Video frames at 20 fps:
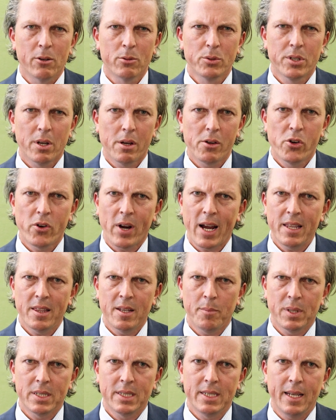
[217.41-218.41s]
also create
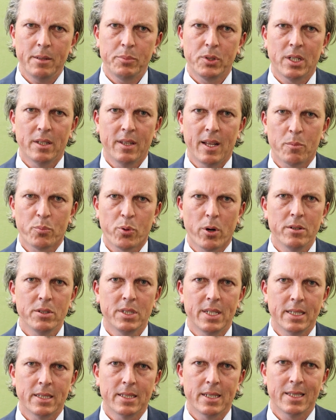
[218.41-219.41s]
the perception that
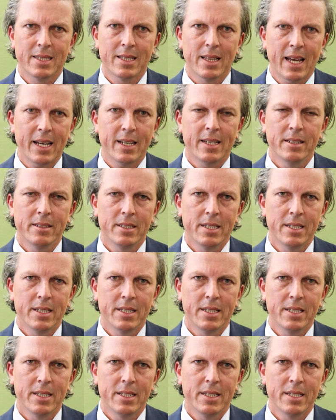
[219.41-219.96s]
processes lack